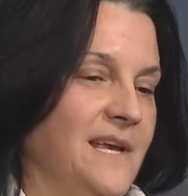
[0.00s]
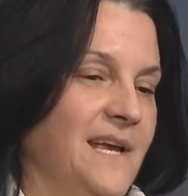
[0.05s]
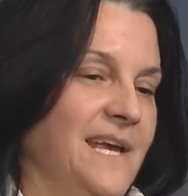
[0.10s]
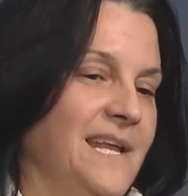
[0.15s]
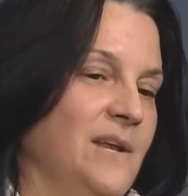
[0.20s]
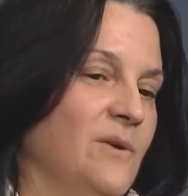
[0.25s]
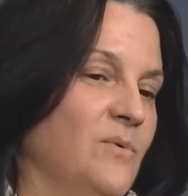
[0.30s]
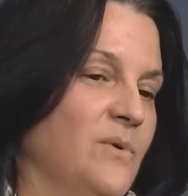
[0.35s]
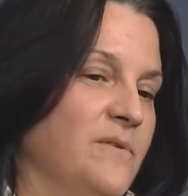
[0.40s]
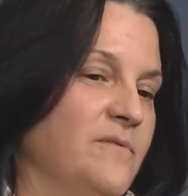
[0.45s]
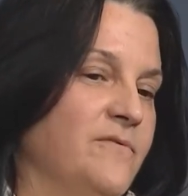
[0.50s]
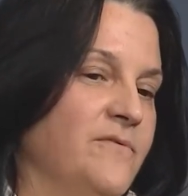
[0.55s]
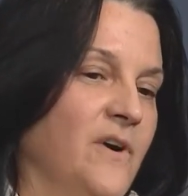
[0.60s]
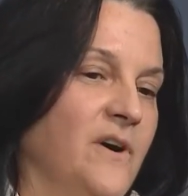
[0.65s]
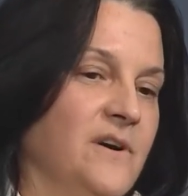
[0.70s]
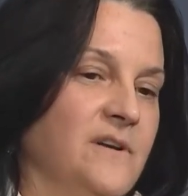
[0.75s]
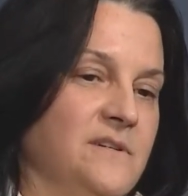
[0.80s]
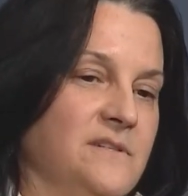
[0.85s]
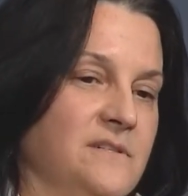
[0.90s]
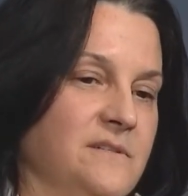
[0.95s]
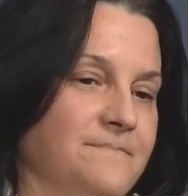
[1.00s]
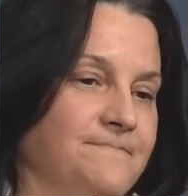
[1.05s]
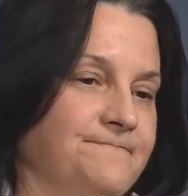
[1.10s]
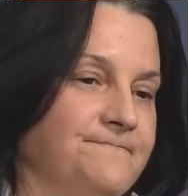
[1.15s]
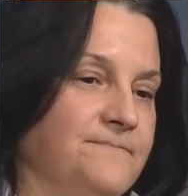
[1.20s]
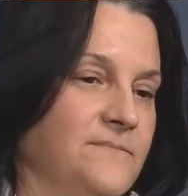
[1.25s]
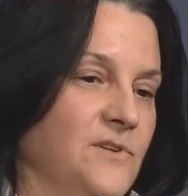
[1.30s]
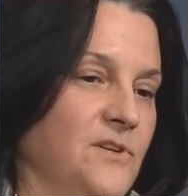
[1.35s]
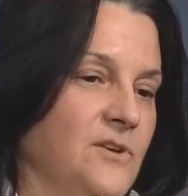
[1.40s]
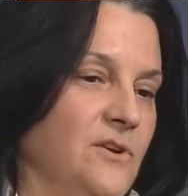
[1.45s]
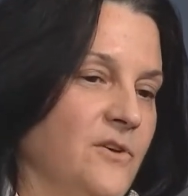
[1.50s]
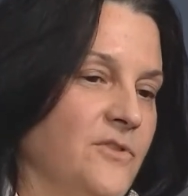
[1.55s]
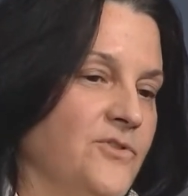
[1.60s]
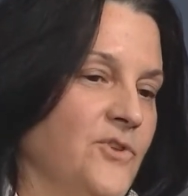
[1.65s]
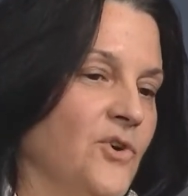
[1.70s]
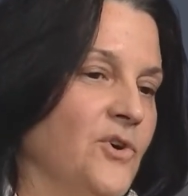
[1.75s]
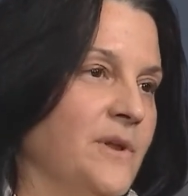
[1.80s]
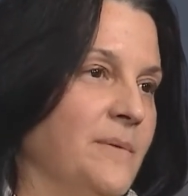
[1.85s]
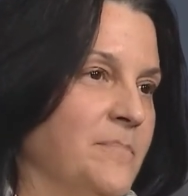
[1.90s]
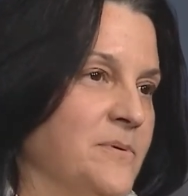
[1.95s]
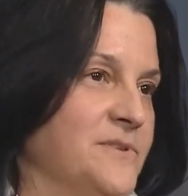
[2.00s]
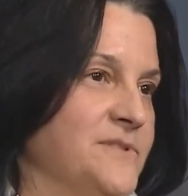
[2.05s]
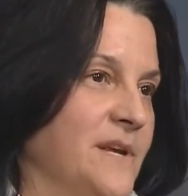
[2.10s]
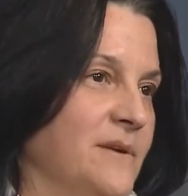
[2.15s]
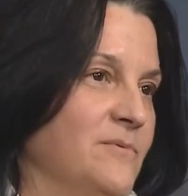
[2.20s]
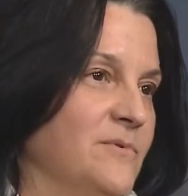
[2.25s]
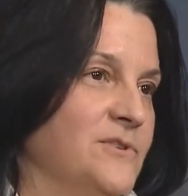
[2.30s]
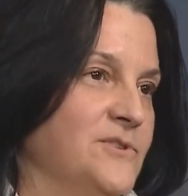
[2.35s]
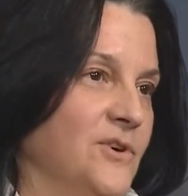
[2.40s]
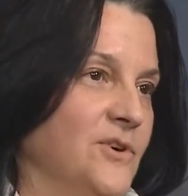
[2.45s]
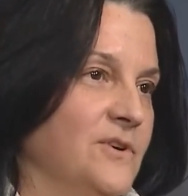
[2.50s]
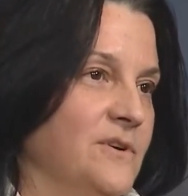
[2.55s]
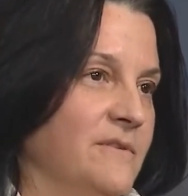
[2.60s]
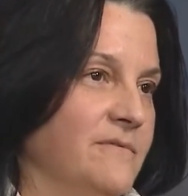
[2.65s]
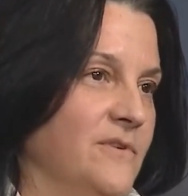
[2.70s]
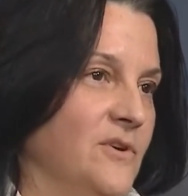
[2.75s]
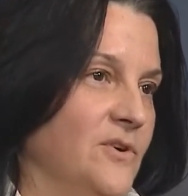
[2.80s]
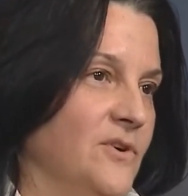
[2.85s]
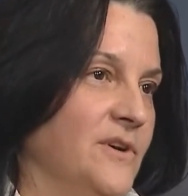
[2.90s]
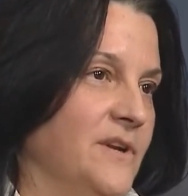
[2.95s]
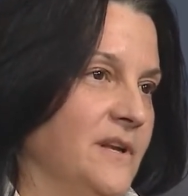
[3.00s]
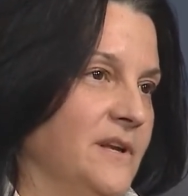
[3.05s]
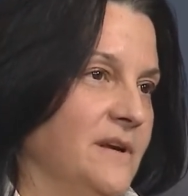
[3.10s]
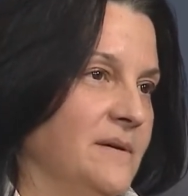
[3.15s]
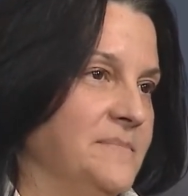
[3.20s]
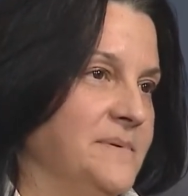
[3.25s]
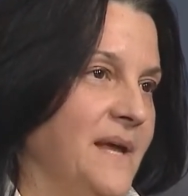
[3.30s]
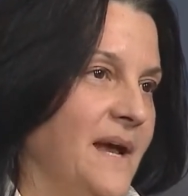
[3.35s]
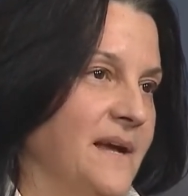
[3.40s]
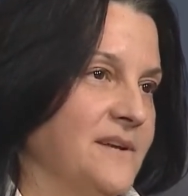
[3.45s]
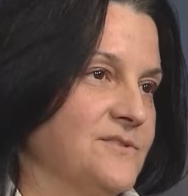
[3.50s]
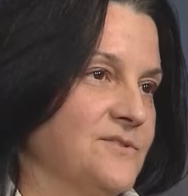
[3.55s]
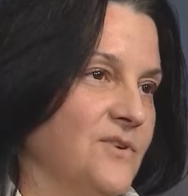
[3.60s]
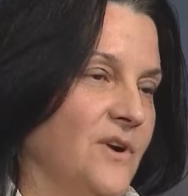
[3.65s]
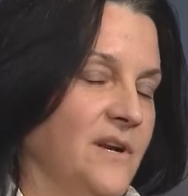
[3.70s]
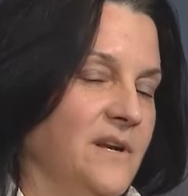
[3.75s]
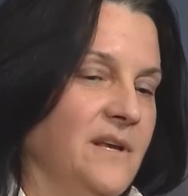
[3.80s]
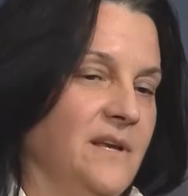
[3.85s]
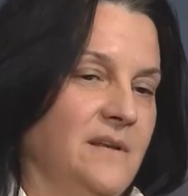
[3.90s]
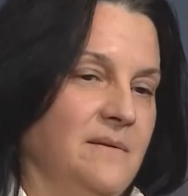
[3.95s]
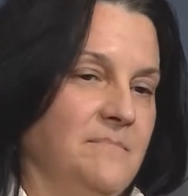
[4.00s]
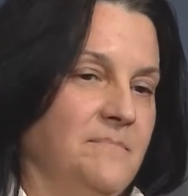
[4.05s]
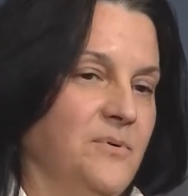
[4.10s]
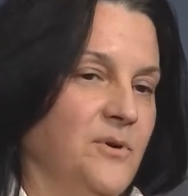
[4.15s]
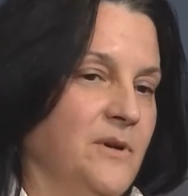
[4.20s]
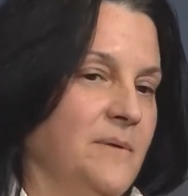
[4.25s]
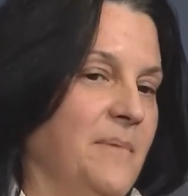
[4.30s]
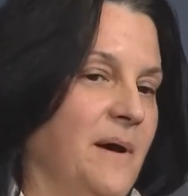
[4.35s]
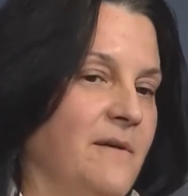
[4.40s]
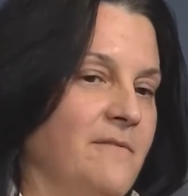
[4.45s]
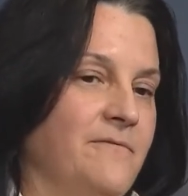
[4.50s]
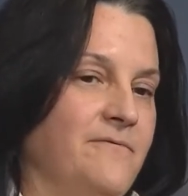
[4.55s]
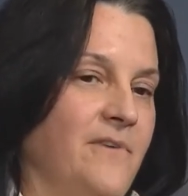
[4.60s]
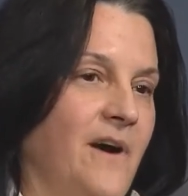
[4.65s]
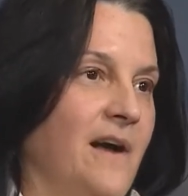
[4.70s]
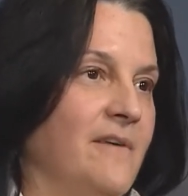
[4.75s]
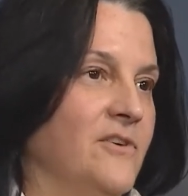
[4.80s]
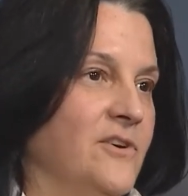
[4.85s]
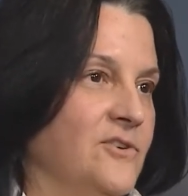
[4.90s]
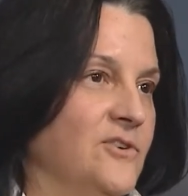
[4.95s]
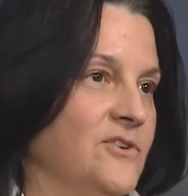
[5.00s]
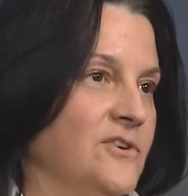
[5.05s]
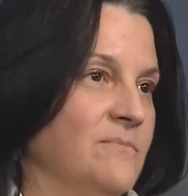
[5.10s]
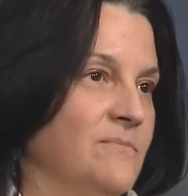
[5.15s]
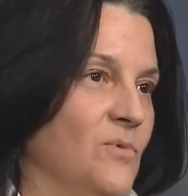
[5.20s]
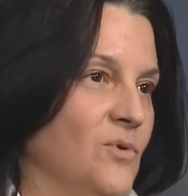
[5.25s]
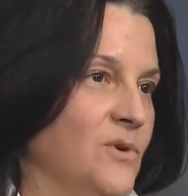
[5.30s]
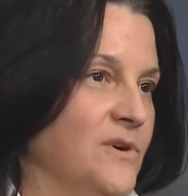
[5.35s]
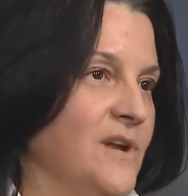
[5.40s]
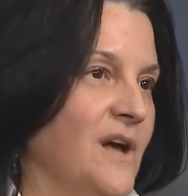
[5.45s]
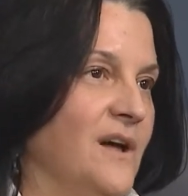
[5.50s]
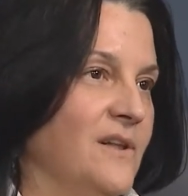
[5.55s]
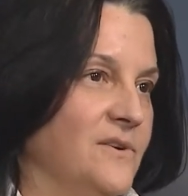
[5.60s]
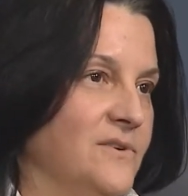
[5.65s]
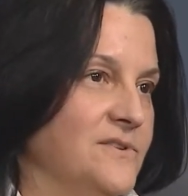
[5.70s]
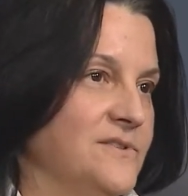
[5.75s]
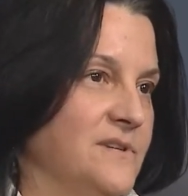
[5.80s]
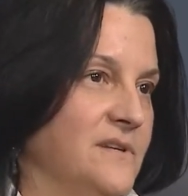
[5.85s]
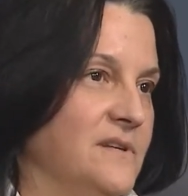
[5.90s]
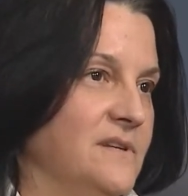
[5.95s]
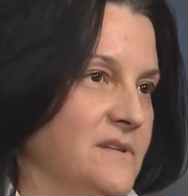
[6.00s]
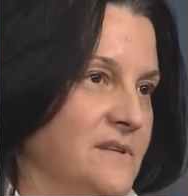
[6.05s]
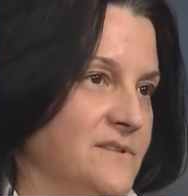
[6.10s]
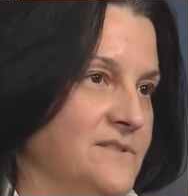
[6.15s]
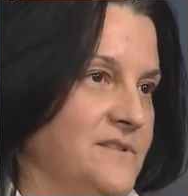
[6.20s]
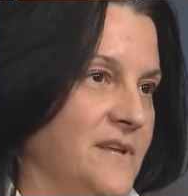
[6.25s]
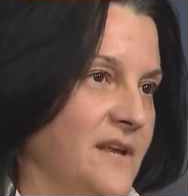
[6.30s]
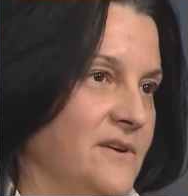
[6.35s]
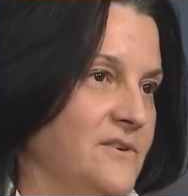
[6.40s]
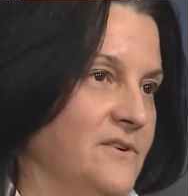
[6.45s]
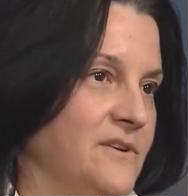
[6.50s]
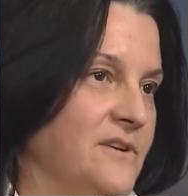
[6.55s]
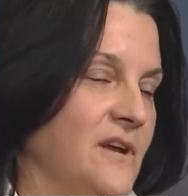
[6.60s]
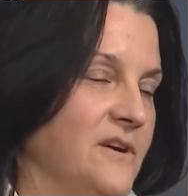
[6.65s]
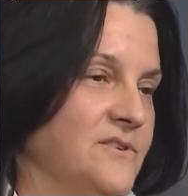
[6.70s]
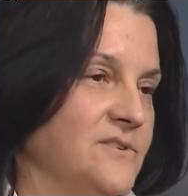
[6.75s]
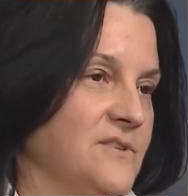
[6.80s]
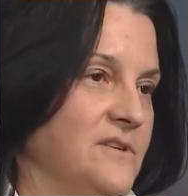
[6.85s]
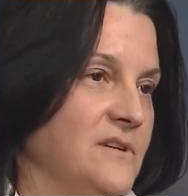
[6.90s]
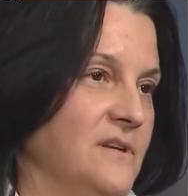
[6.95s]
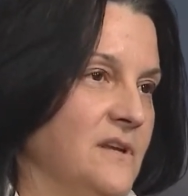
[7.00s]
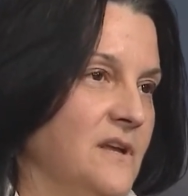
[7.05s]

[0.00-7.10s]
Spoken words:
and it would fund 30% return of earned income tax credit and put about $500 more in the standard deduction.